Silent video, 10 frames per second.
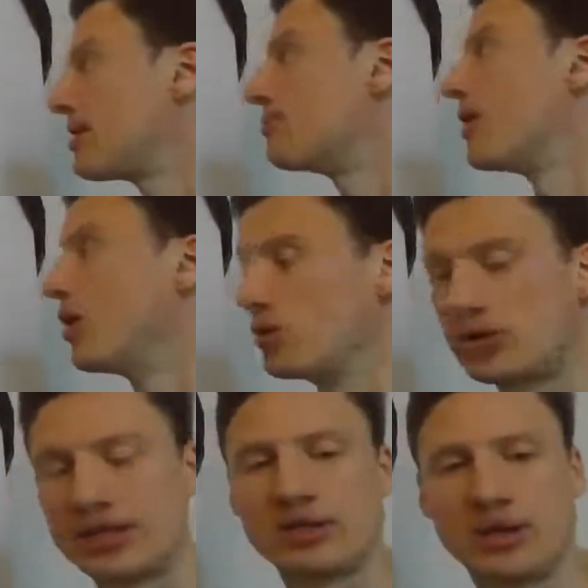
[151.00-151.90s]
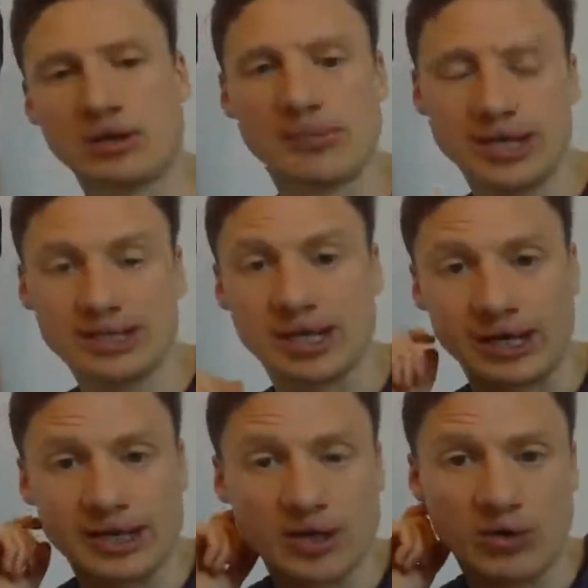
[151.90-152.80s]
impose it
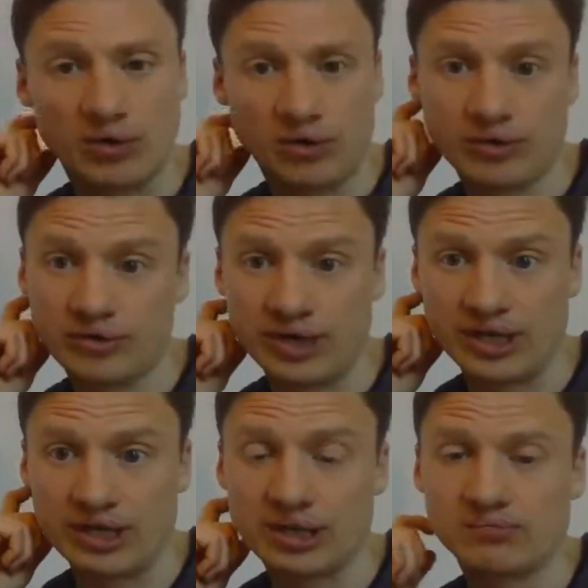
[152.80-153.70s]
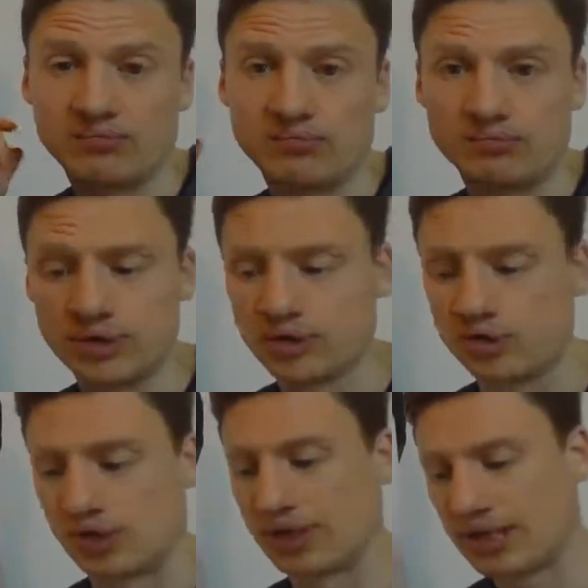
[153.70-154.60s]
diagrammatically on the
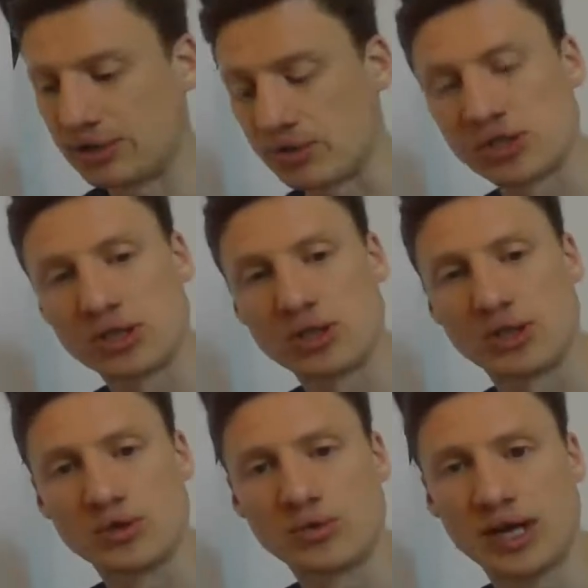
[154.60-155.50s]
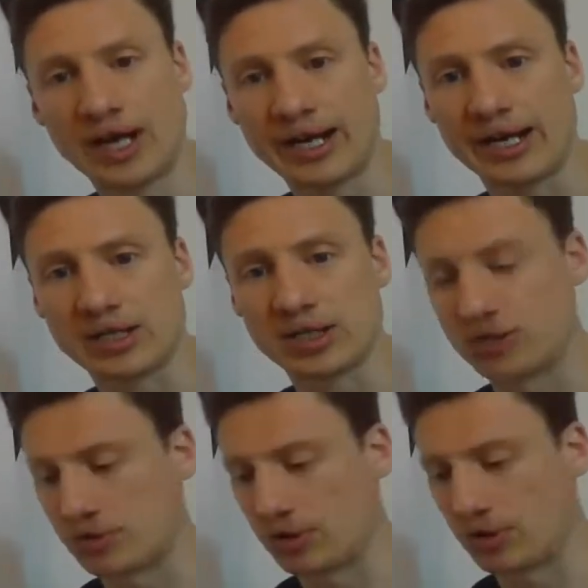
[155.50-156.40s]
producer, as you'll see that you can actually
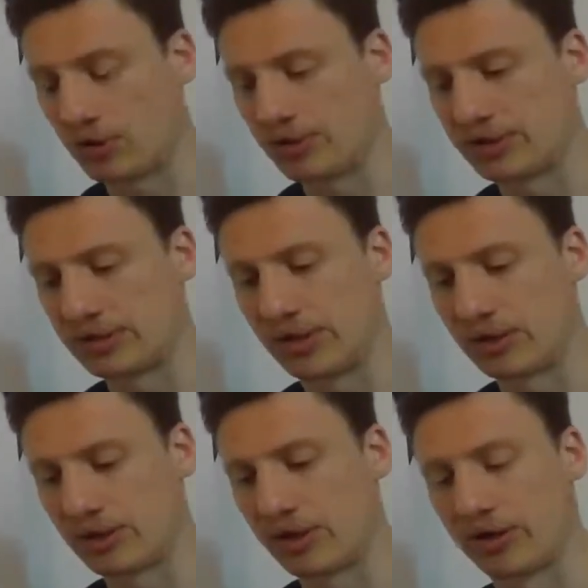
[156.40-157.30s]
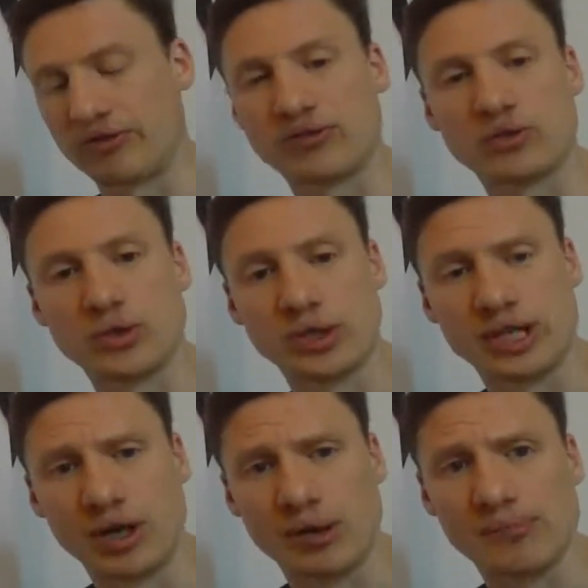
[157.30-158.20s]
do it on the demand curve if you're
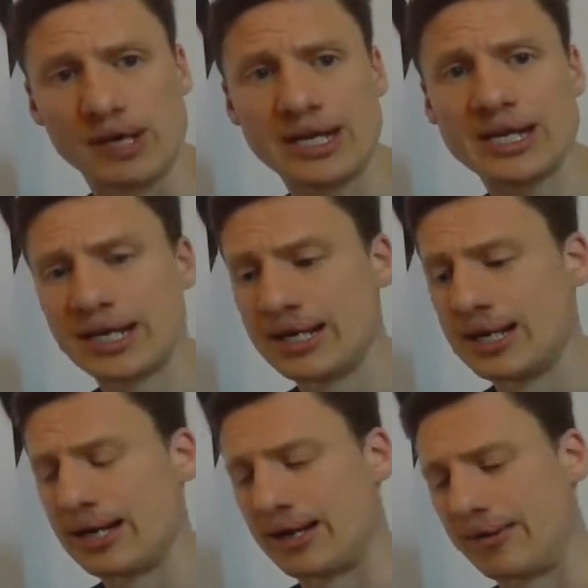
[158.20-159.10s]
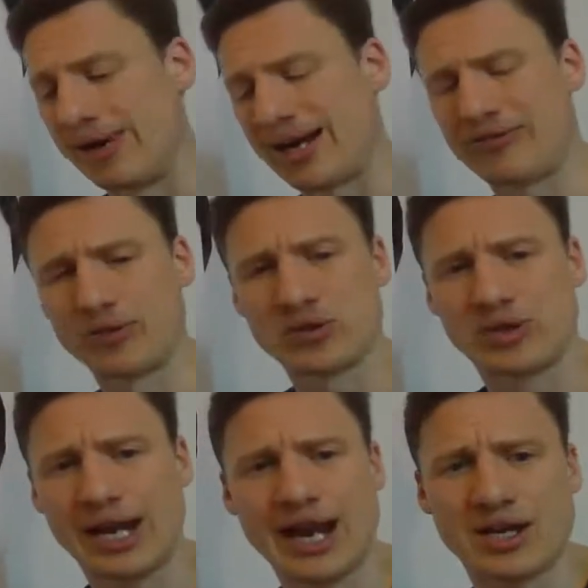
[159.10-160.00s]
doing the IB. And if you're
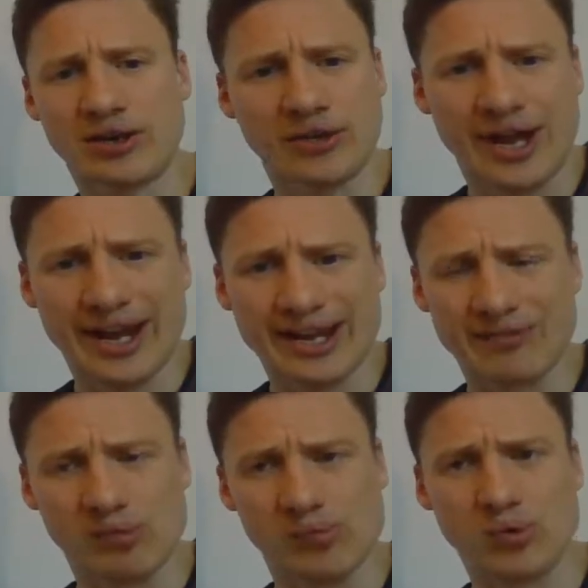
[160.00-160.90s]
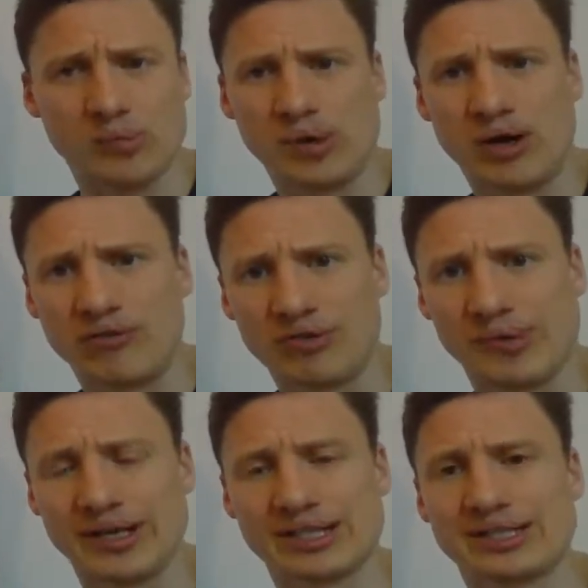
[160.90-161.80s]
doing any other A-level board apart
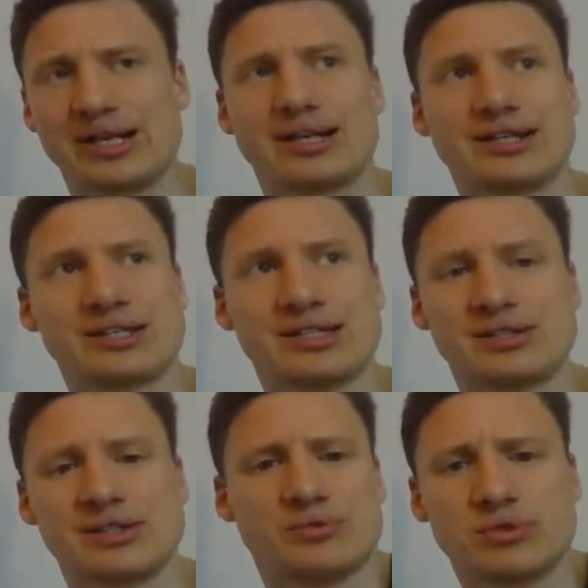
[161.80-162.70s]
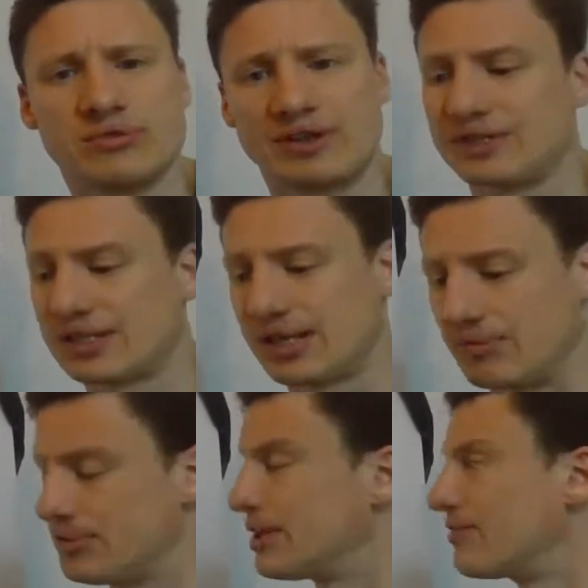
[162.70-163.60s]
from Edexcel, Edexcel seem to have left this
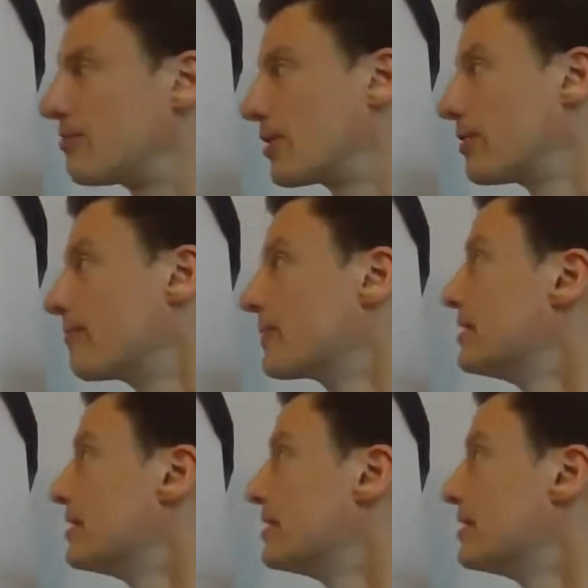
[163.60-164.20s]
out, but never mind.